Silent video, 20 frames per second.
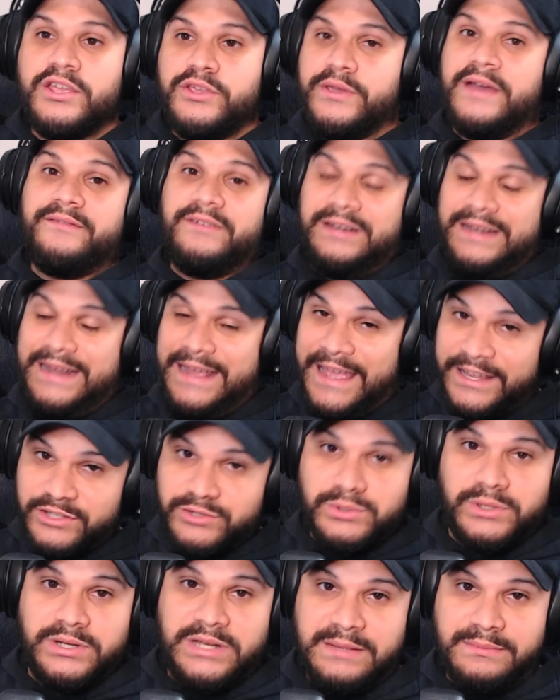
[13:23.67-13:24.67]
you have an
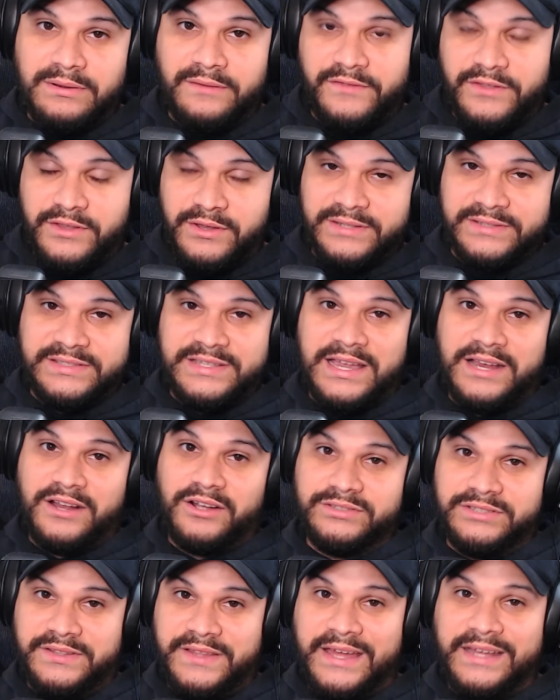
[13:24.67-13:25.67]
extra debuff that you can
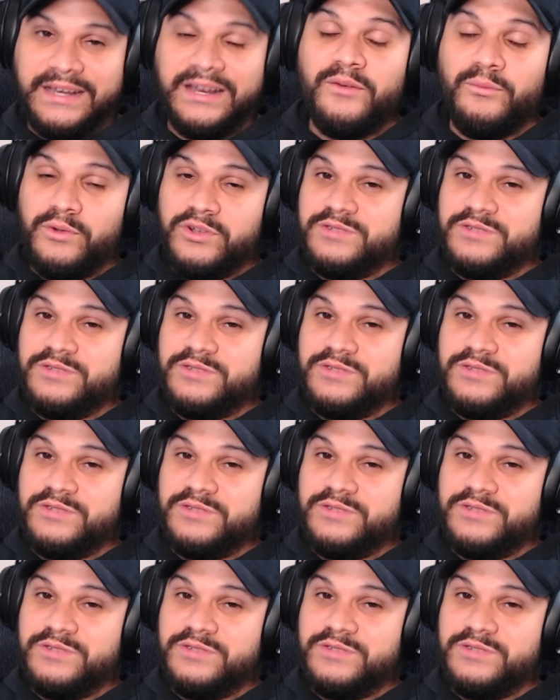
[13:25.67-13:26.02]
stack onto that,